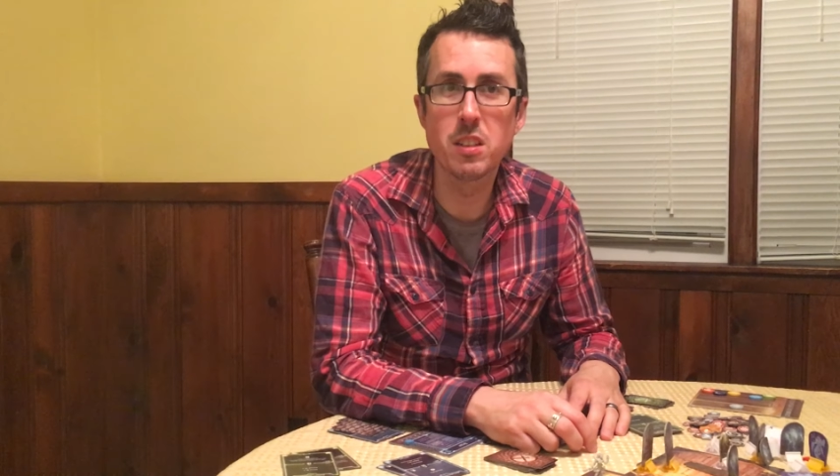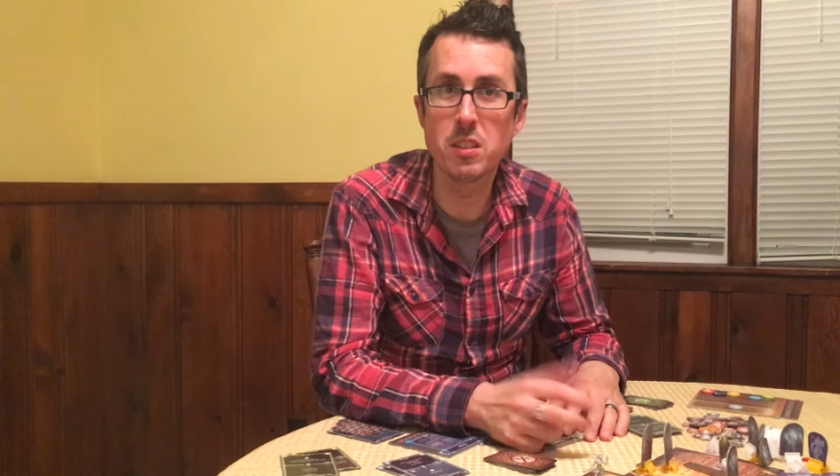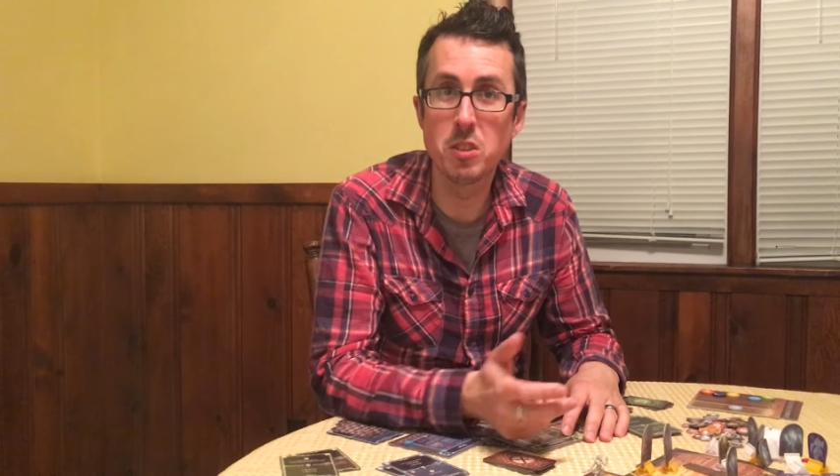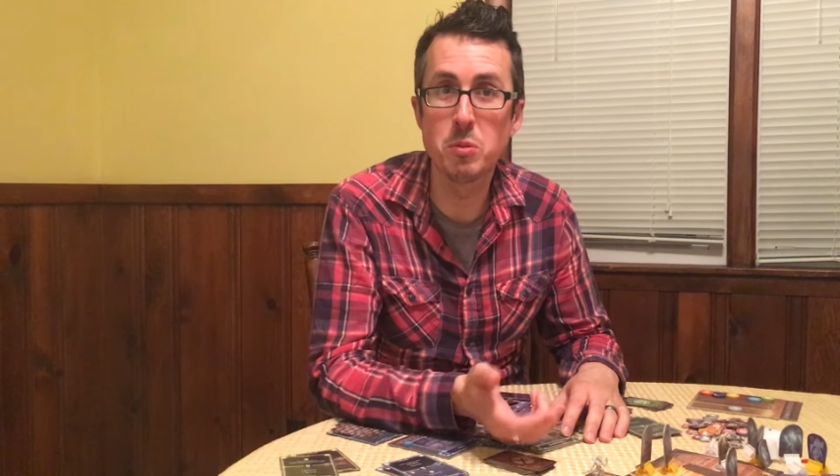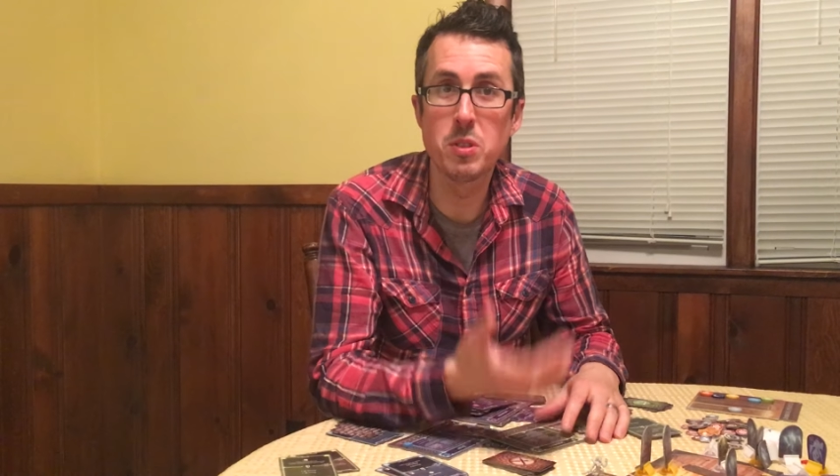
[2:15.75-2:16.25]

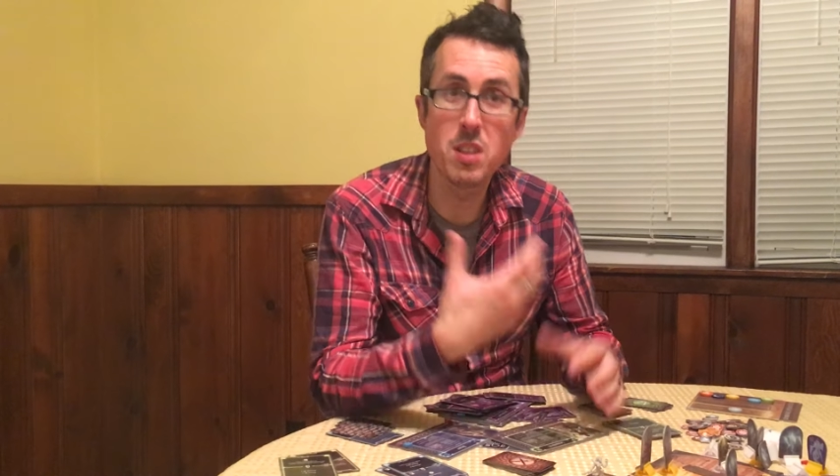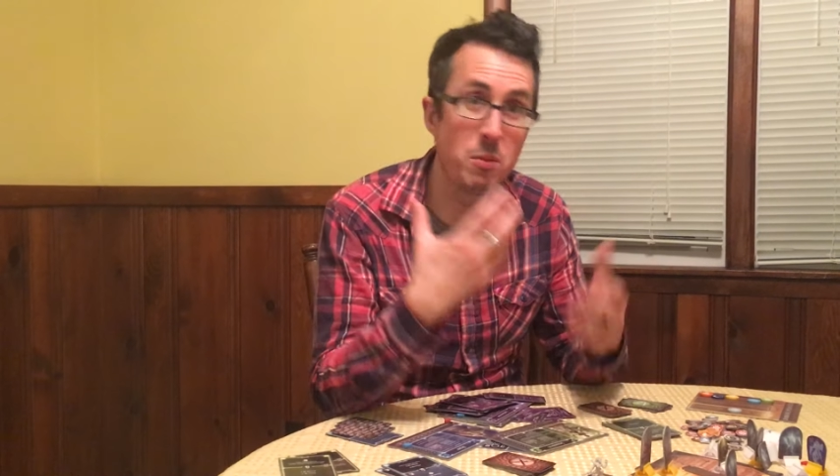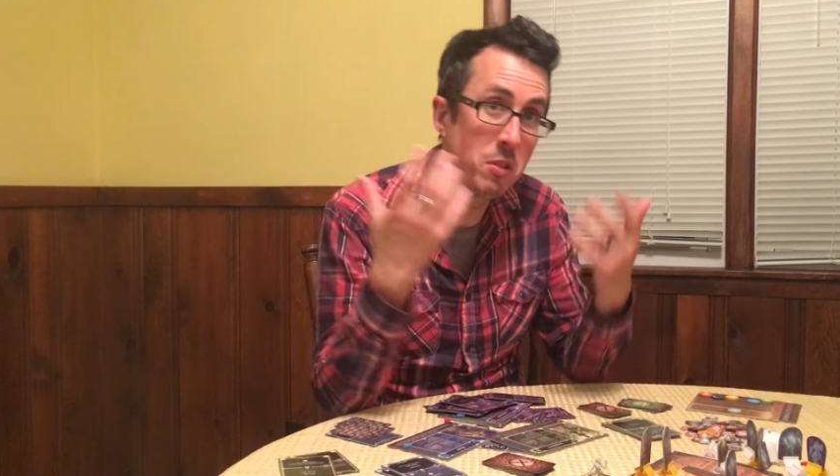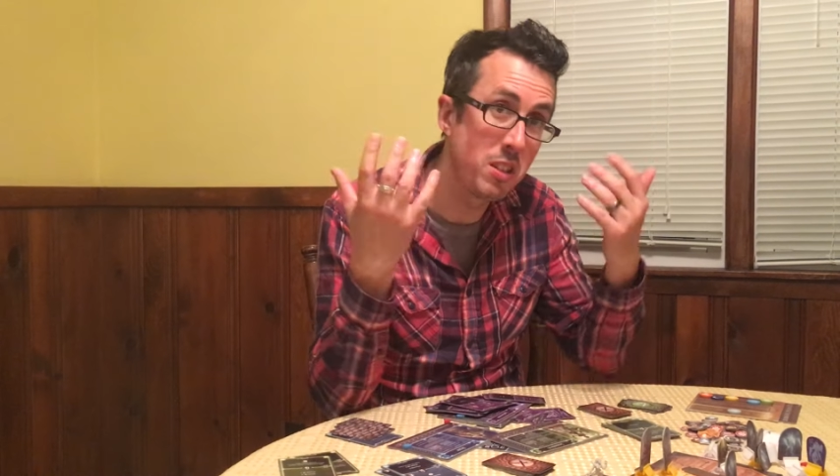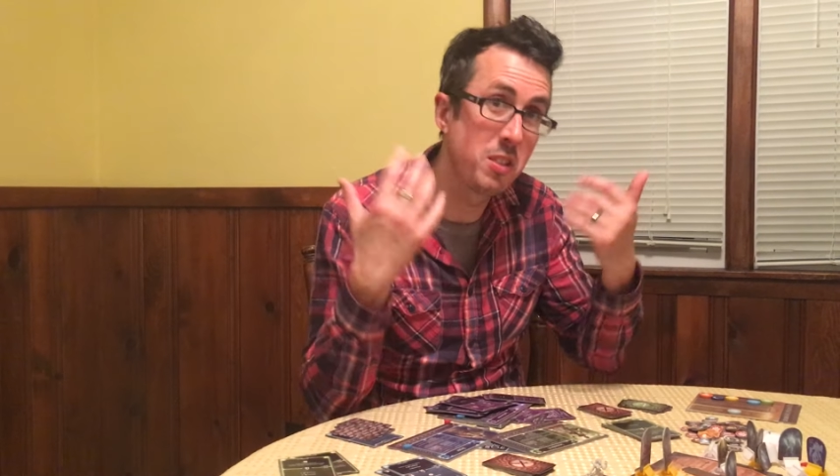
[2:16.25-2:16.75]
They're human. I
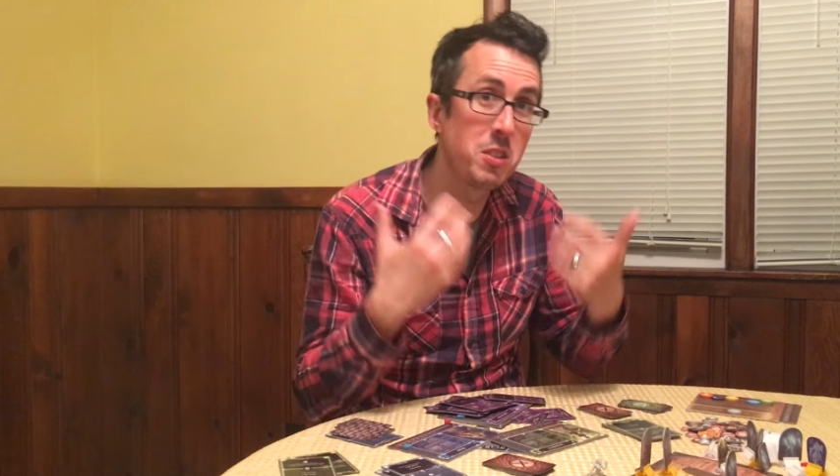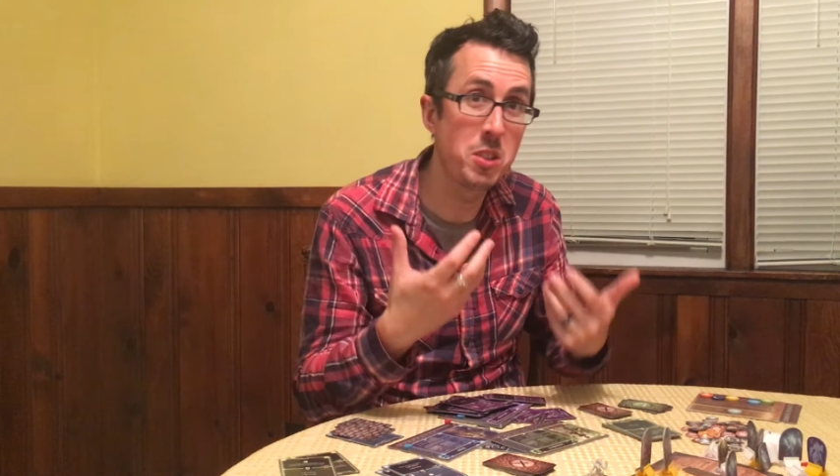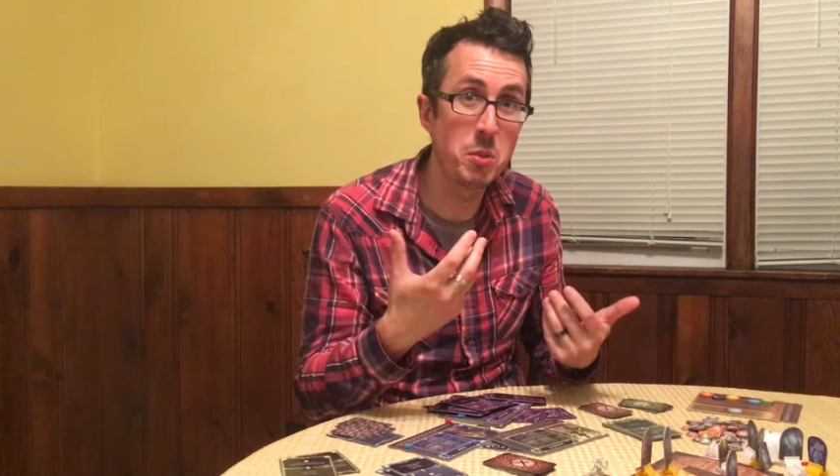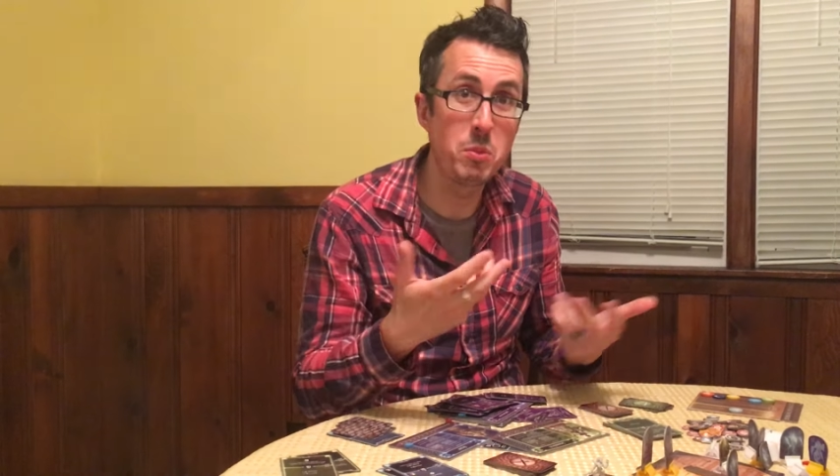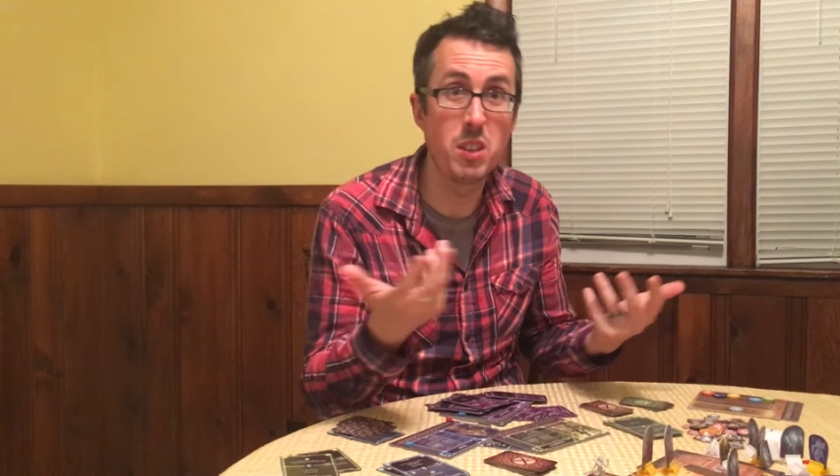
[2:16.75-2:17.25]
mean, they look
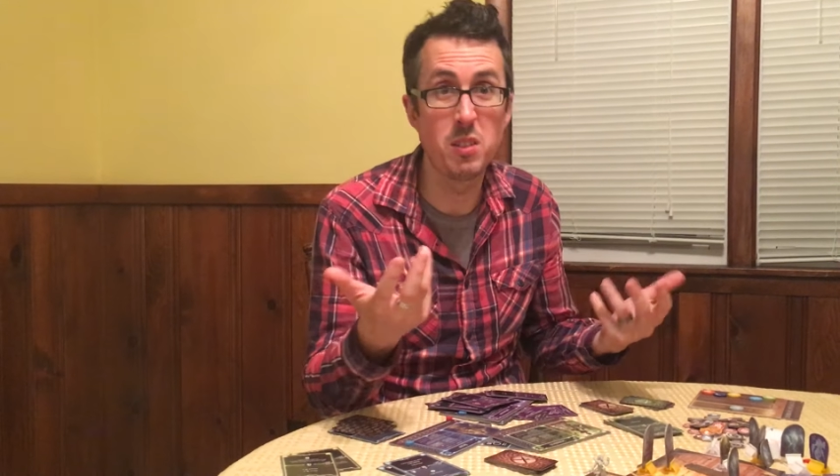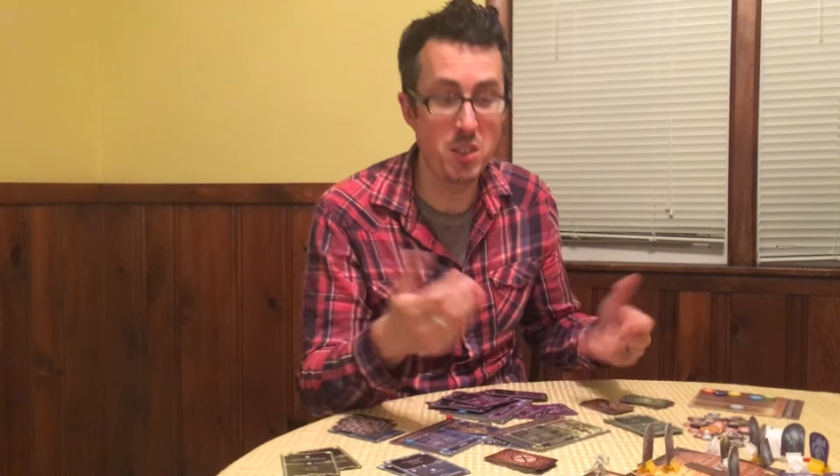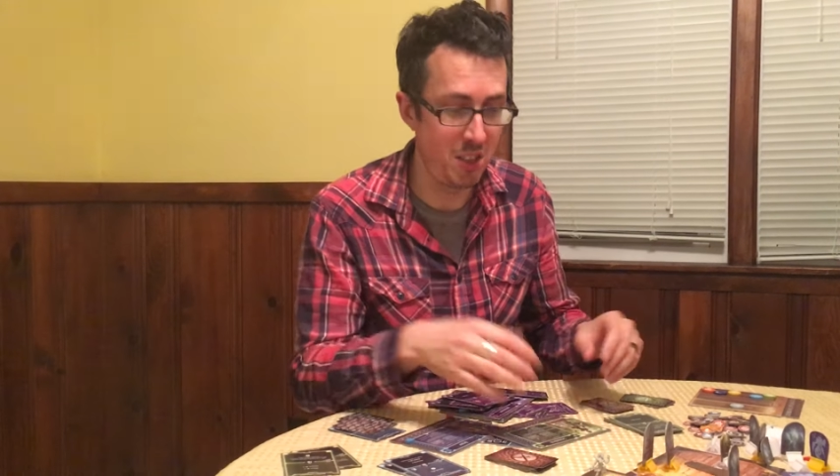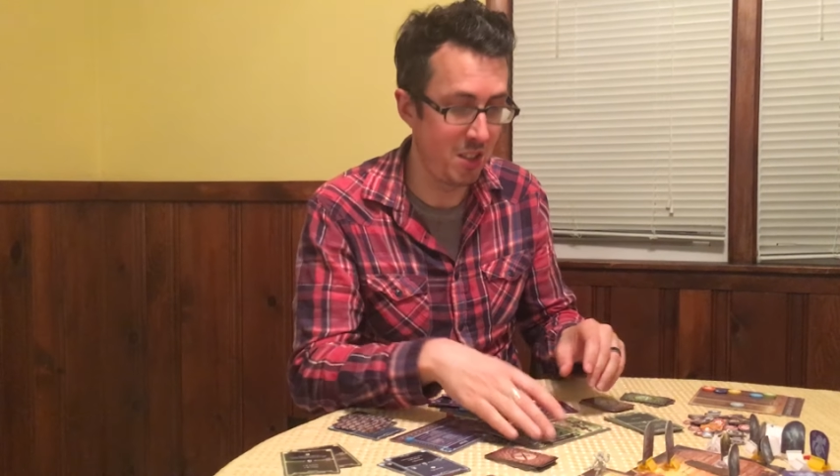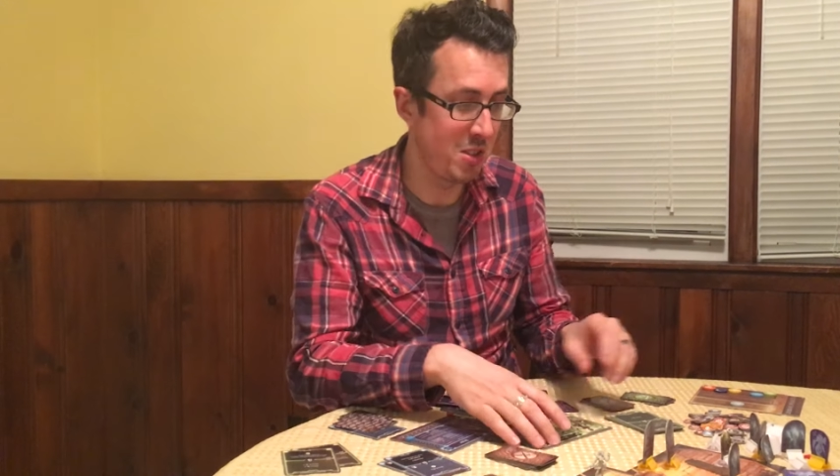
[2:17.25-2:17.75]
like me, right?